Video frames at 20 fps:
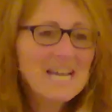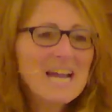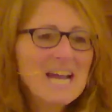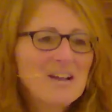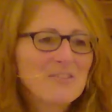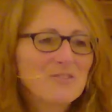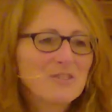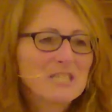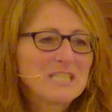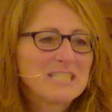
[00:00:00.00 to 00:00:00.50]

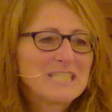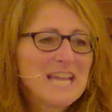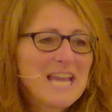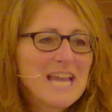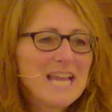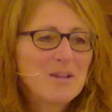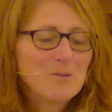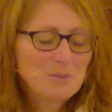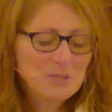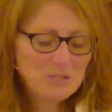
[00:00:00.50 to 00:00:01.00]
Every
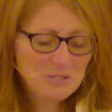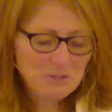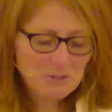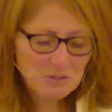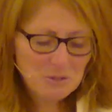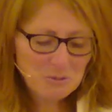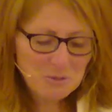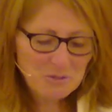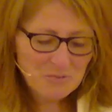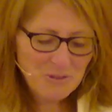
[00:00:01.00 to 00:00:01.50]
day was a
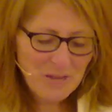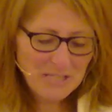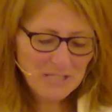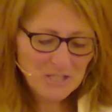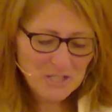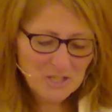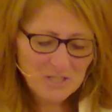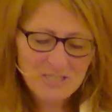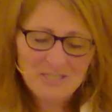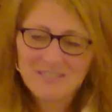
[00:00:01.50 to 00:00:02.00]
new
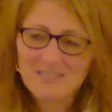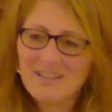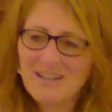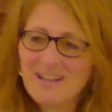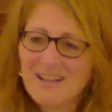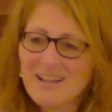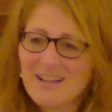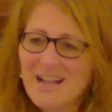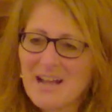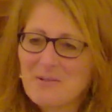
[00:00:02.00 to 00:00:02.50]
adventure.
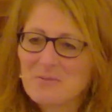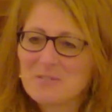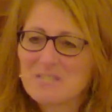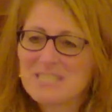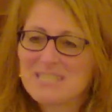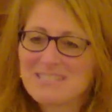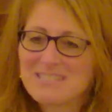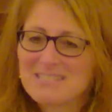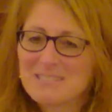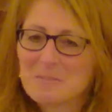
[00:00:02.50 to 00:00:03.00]
I
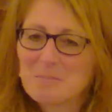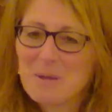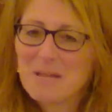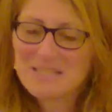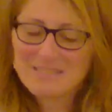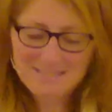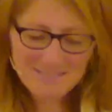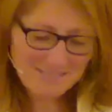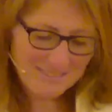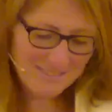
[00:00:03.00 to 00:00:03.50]
was
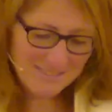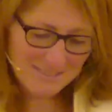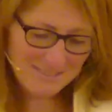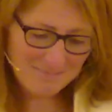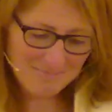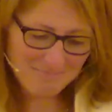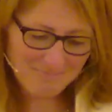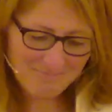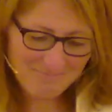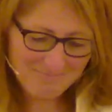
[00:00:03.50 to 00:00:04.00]
independent.
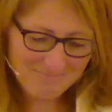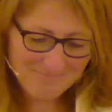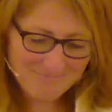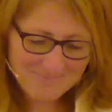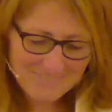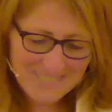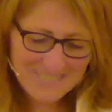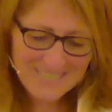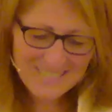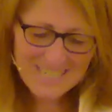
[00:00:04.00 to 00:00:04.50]

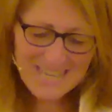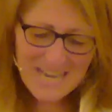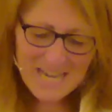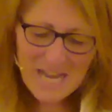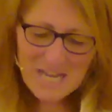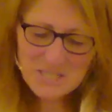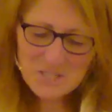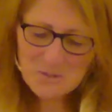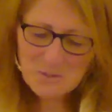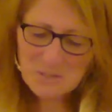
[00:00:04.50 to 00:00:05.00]
I
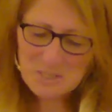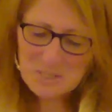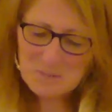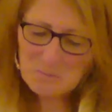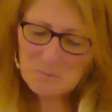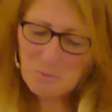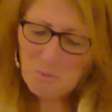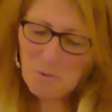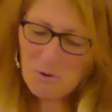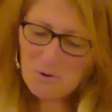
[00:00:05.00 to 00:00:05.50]
got to
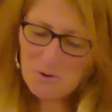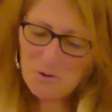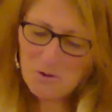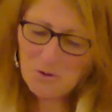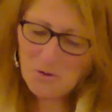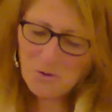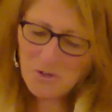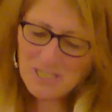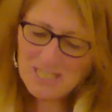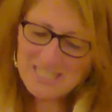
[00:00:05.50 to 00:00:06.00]
explore New
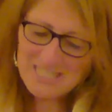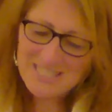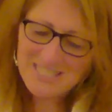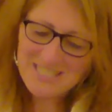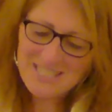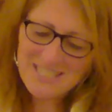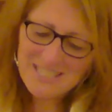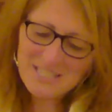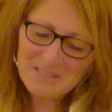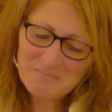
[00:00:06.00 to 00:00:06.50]
York
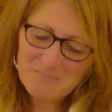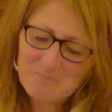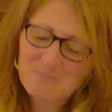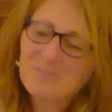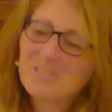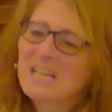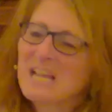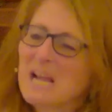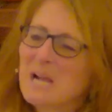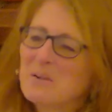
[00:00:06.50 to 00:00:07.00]
City.
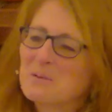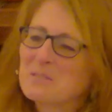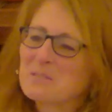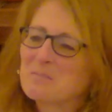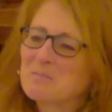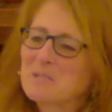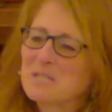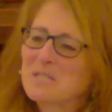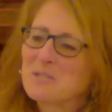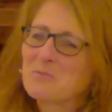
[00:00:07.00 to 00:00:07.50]
I
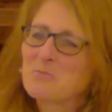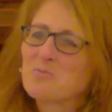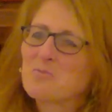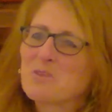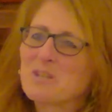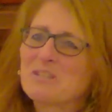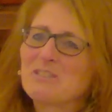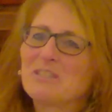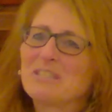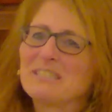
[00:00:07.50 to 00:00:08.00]
was meeting
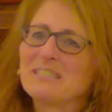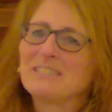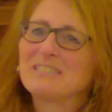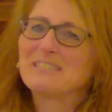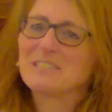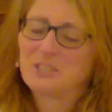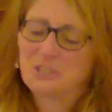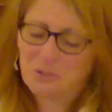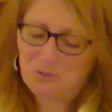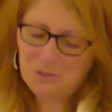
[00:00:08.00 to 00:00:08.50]
really
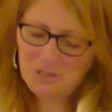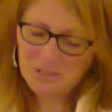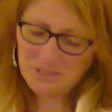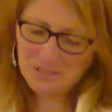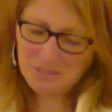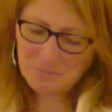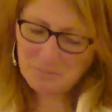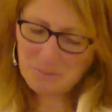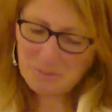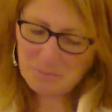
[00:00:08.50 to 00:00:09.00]

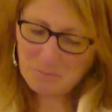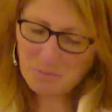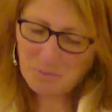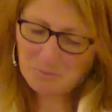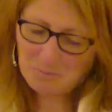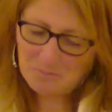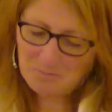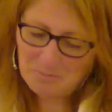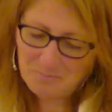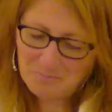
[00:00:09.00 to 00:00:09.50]
interesting people.